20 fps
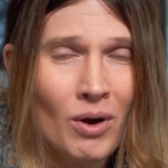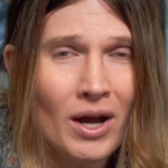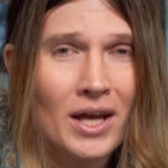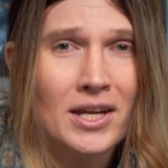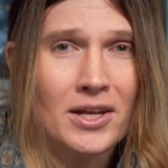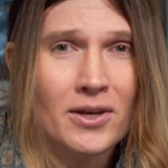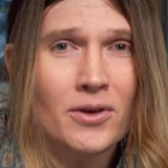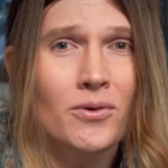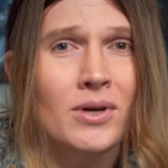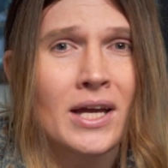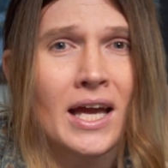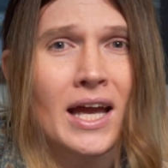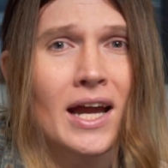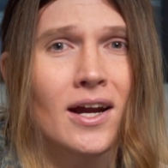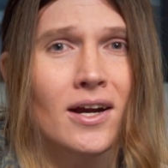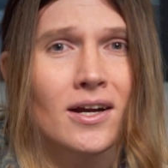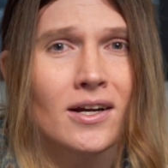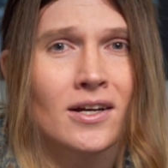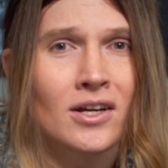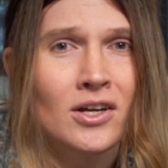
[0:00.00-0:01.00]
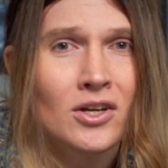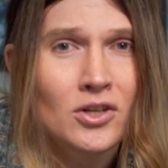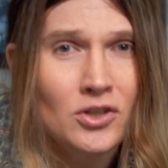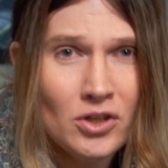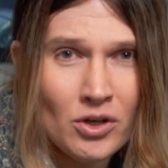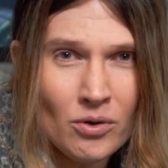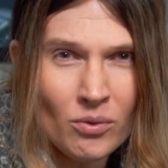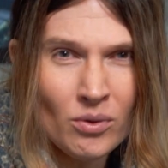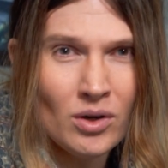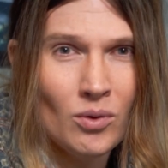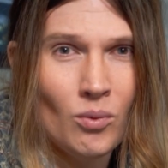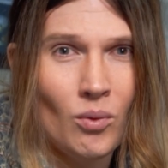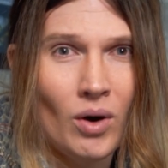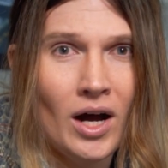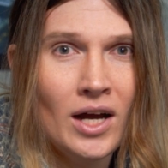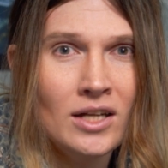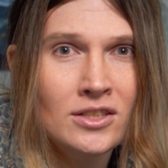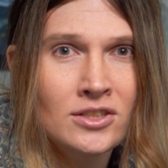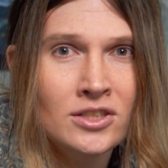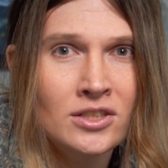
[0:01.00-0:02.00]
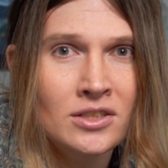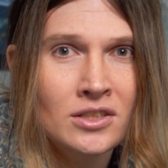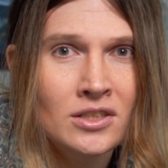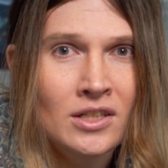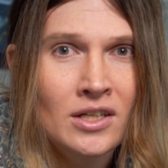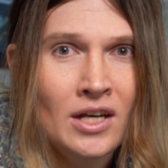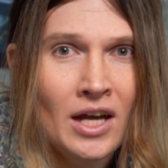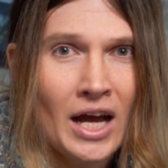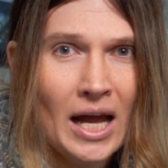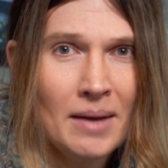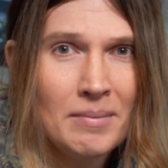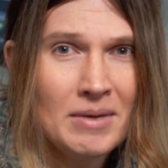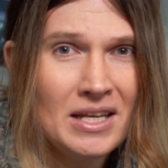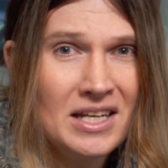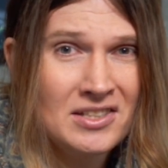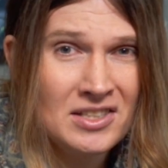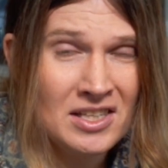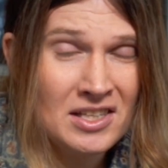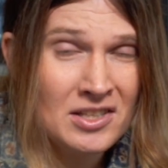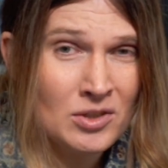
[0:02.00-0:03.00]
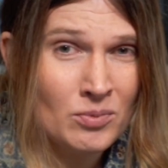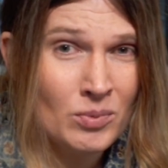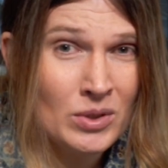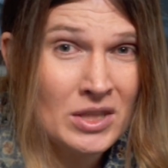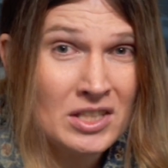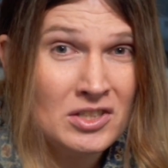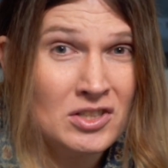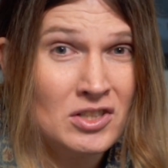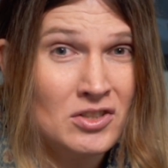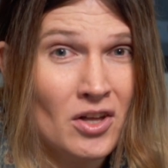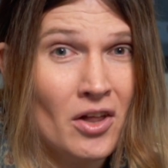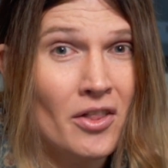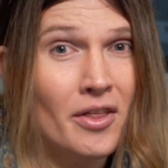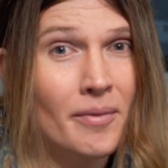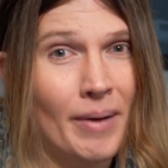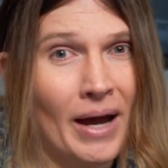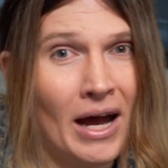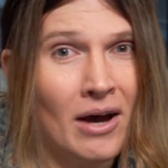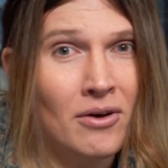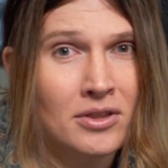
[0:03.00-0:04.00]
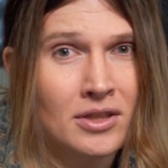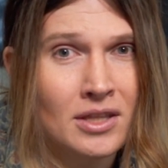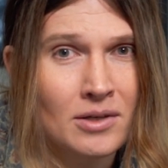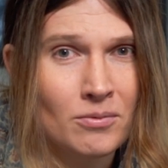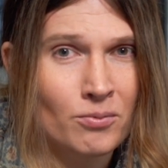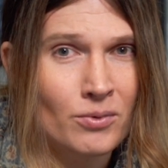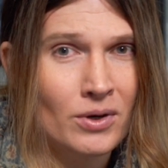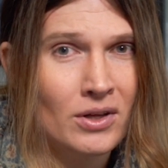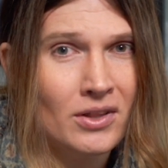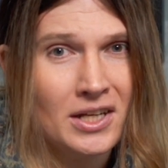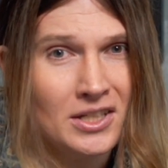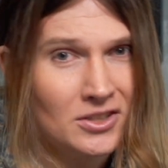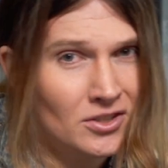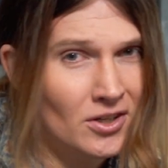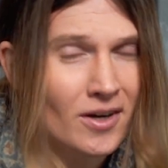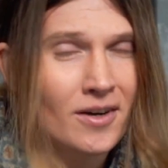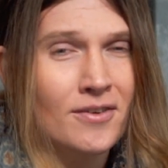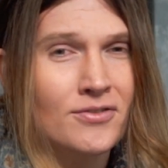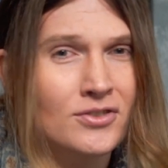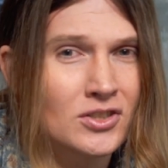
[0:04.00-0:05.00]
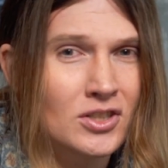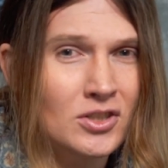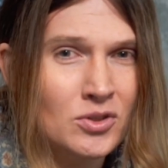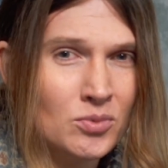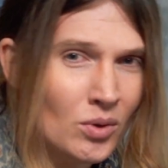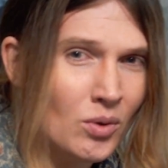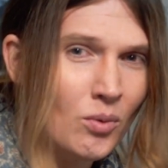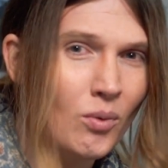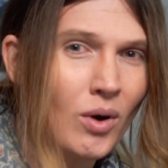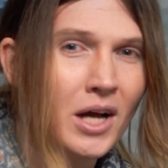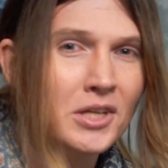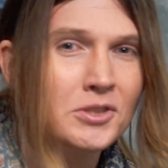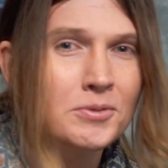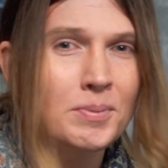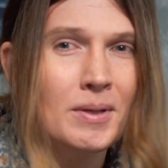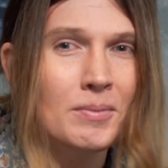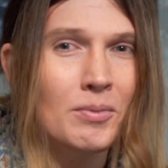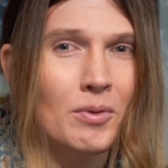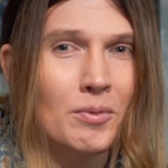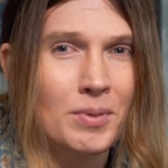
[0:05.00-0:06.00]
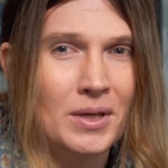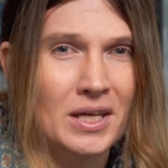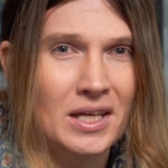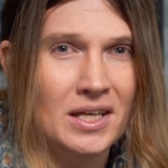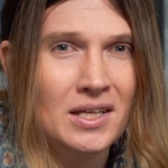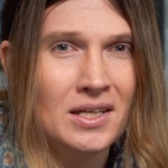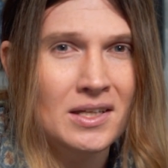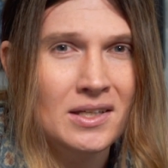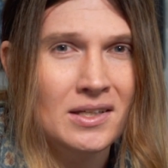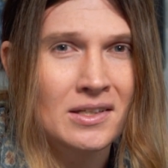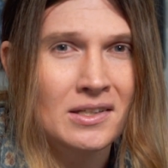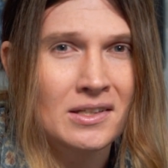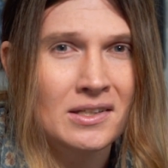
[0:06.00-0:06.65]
Why do you care? Do you want to watch? I mean, is this what this is all about? That really TERFs just want to watch people pee?